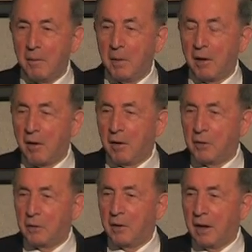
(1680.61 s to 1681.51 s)

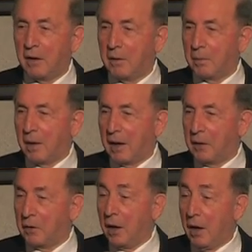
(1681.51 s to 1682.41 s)
belongs to the
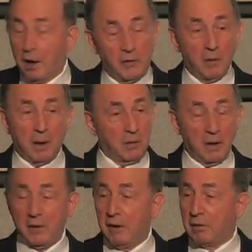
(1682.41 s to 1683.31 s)
enterprise. If you want to
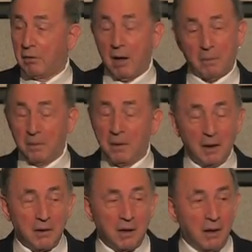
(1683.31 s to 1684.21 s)
have
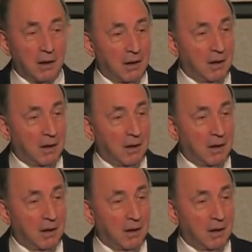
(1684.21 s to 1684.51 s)
interoperability,